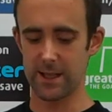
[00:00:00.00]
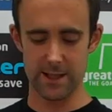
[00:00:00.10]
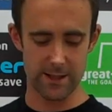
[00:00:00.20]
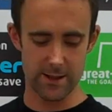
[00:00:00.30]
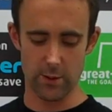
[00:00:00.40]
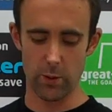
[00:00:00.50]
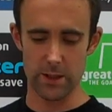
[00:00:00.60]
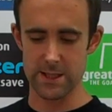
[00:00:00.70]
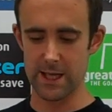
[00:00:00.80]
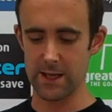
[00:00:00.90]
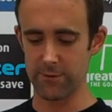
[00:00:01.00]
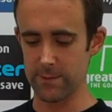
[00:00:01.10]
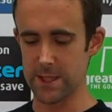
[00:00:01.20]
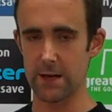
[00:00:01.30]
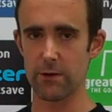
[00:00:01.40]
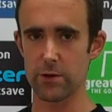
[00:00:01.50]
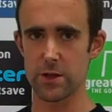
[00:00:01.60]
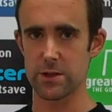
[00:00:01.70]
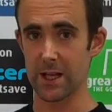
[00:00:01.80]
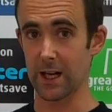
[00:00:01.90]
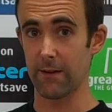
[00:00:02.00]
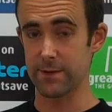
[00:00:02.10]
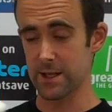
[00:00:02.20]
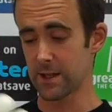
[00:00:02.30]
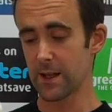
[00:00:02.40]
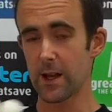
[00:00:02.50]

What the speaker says: and the quality of materials used in the gloves